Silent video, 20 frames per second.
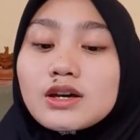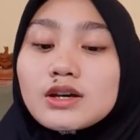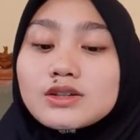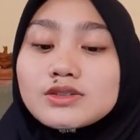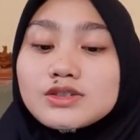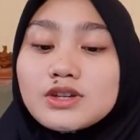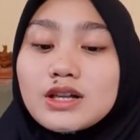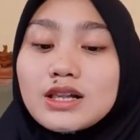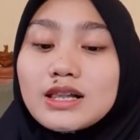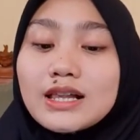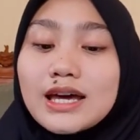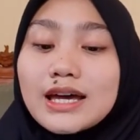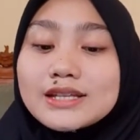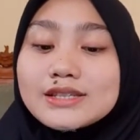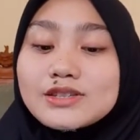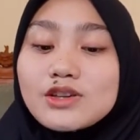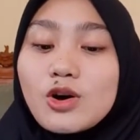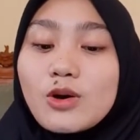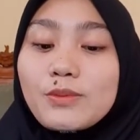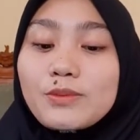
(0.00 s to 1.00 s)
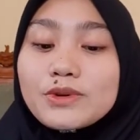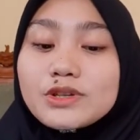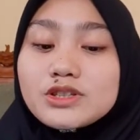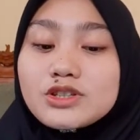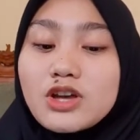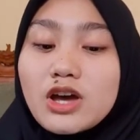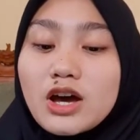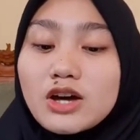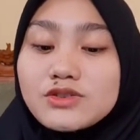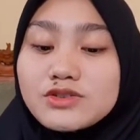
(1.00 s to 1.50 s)
So let's open
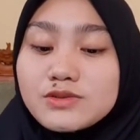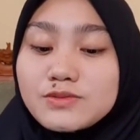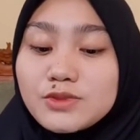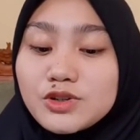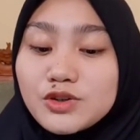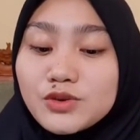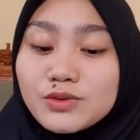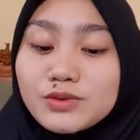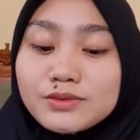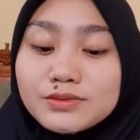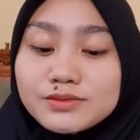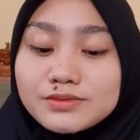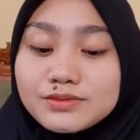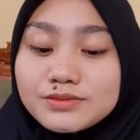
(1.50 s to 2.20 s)
the other menu.